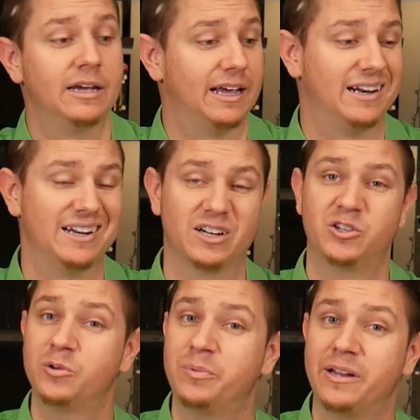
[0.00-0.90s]
and in a
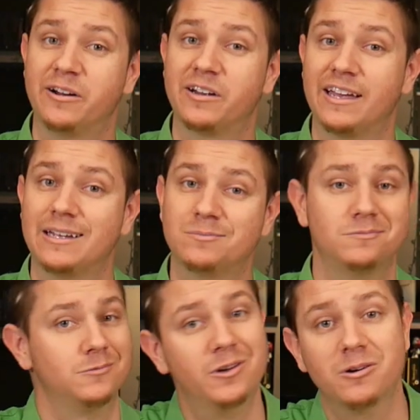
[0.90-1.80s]
2-player
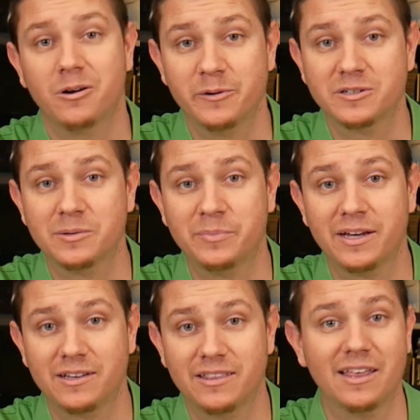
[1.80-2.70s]
game, well, you're always going to
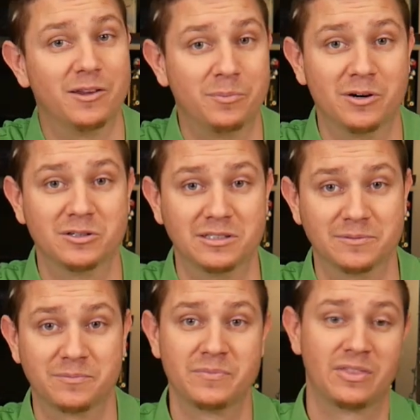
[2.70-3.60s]
pick the other person,